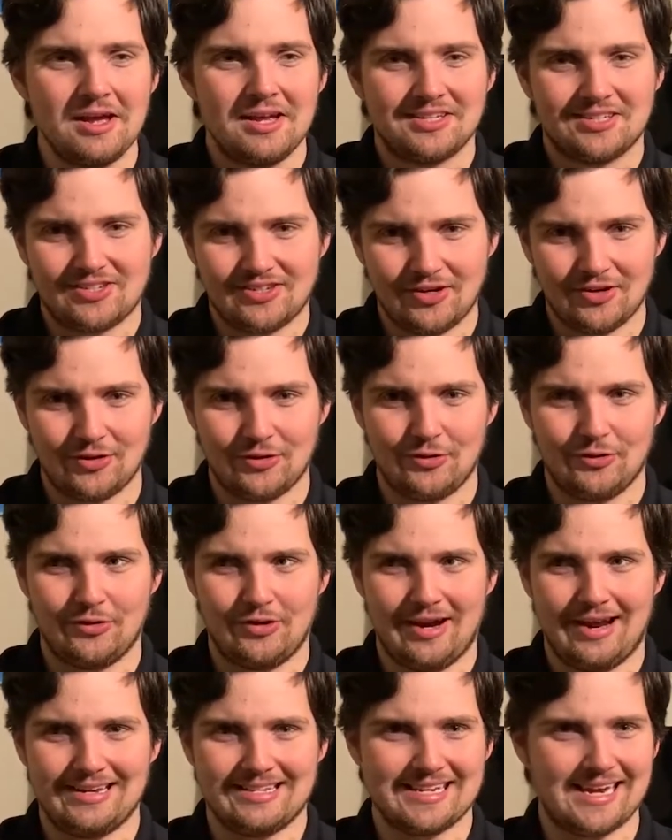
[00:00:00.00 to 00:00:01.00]
So
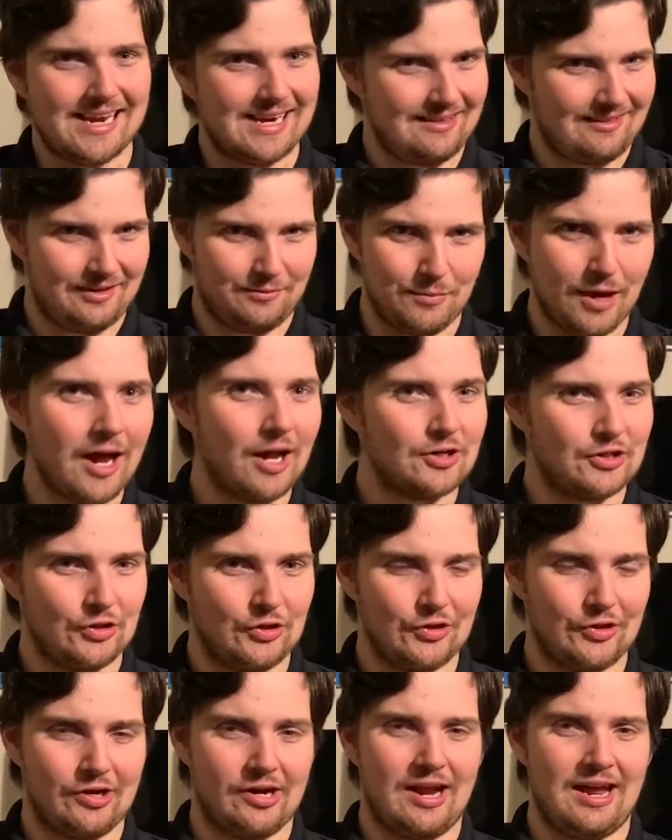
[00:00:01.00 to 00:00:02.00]
it's highly
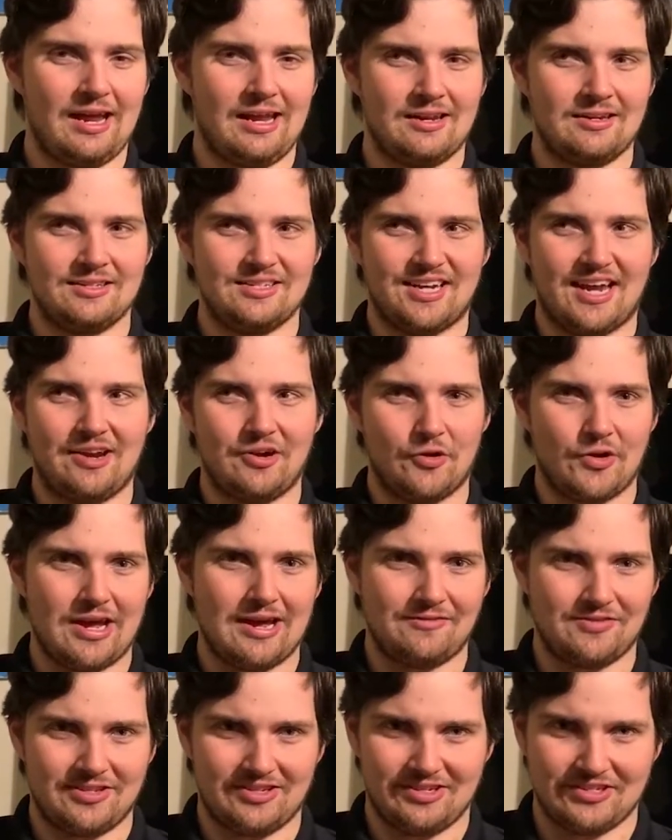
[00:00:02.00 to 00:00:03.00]
modular and I don't
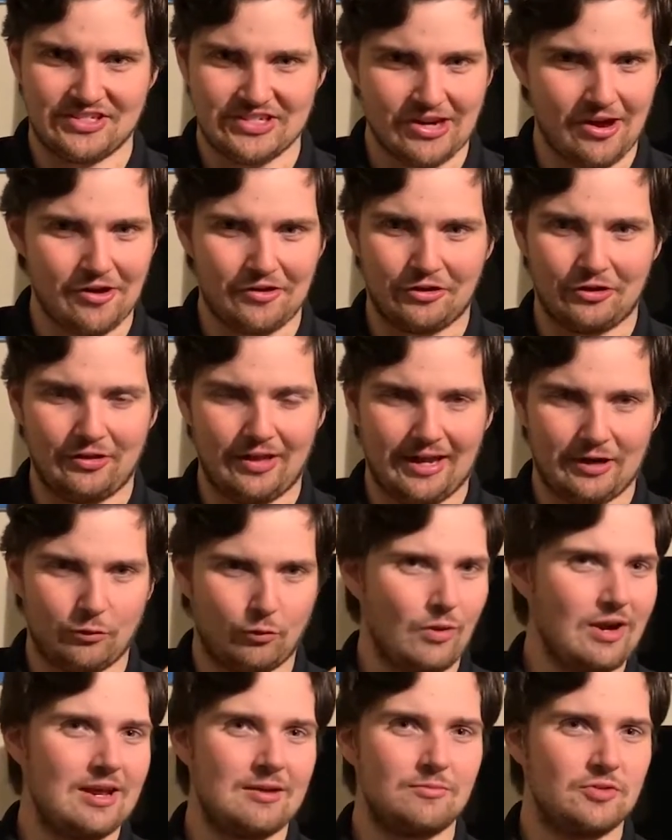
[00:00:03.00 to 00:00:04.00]
have to solder like
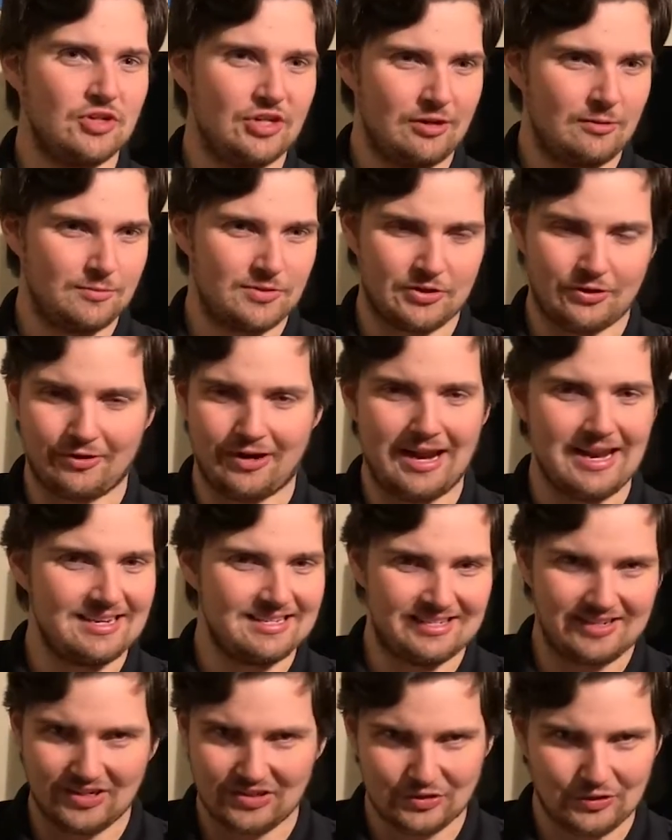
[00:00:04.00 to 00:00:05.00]
RAM chips or
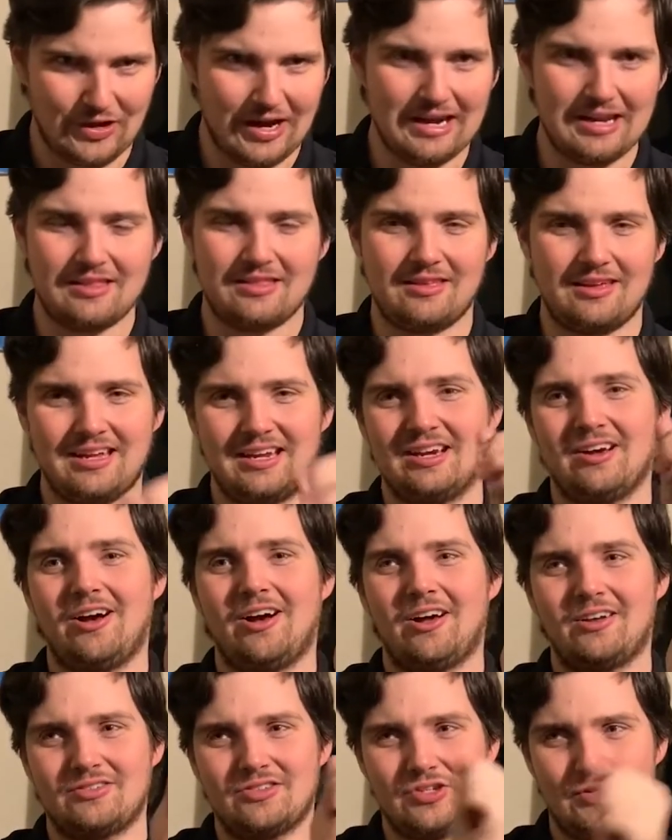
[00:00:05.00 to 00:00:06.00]
ASICs or anything
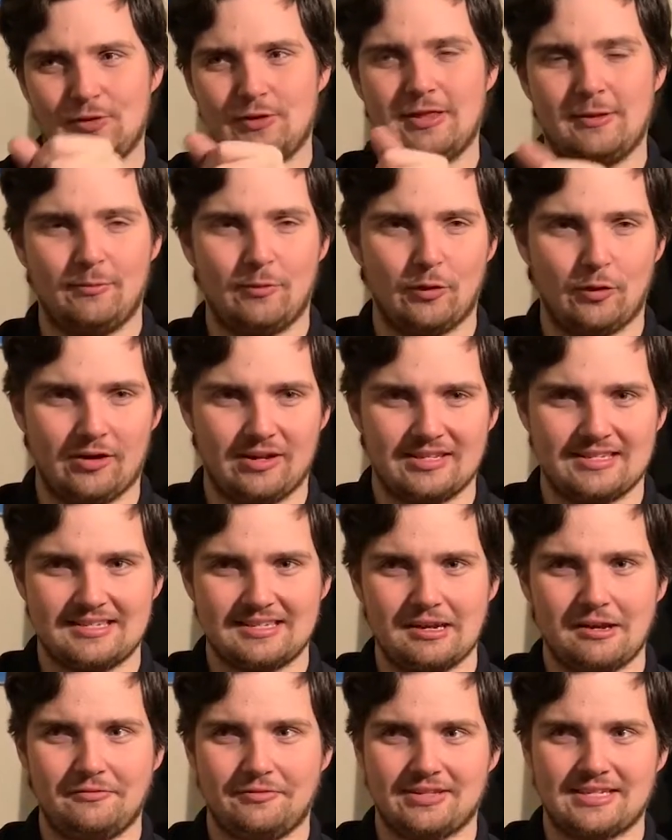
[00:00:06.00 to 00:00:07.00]
onto the board
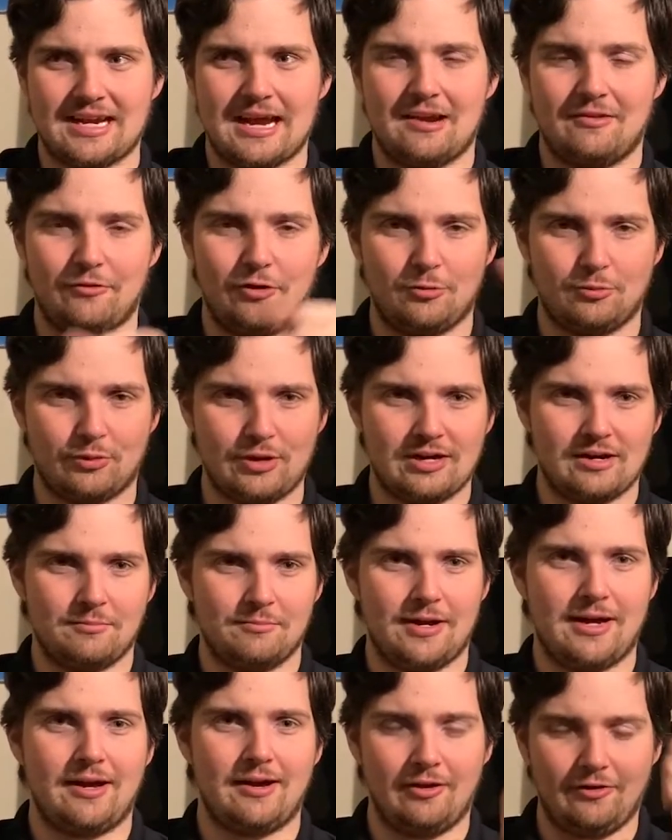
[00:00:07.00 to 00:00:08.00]
itself. It's kind of all
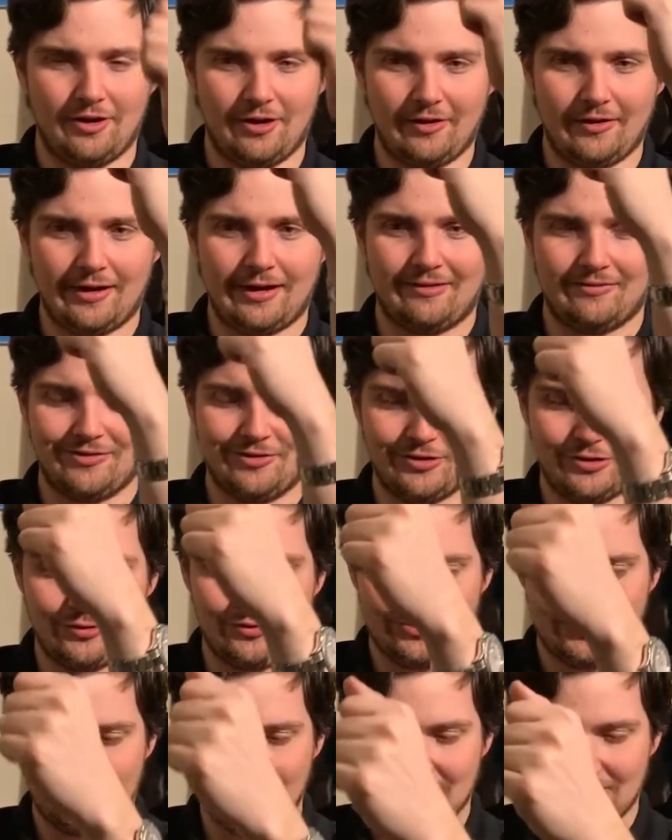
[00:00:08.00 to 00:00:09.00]
pre-compiled. All I have to do
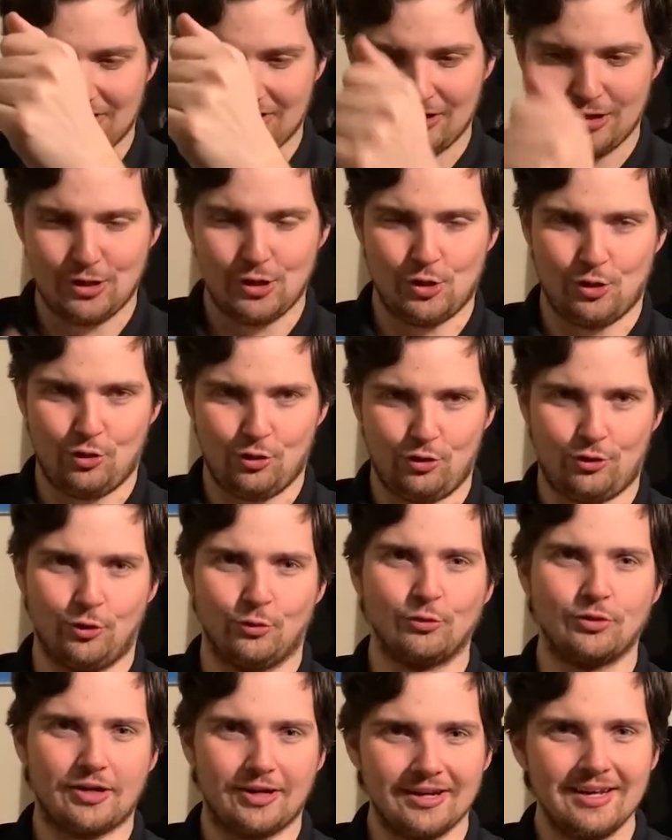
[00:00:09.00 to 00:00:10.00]
is just
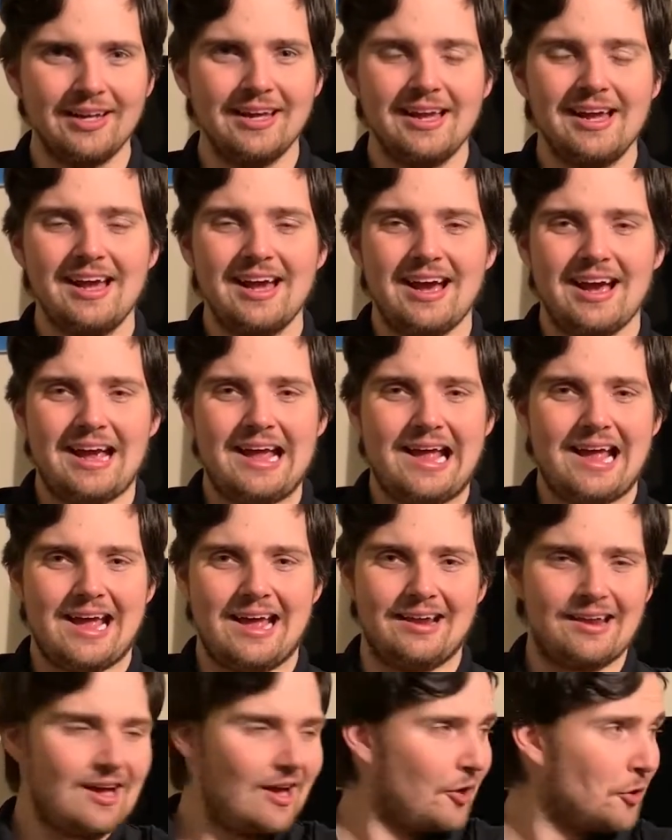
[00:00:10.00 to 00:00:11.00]
thunk.
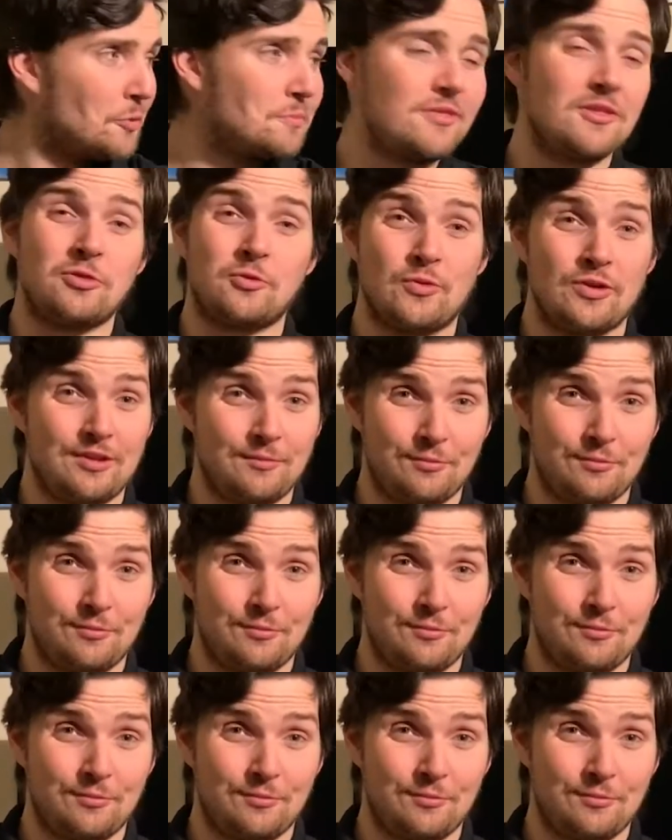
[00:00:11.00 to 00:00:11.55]
And I hope that 3D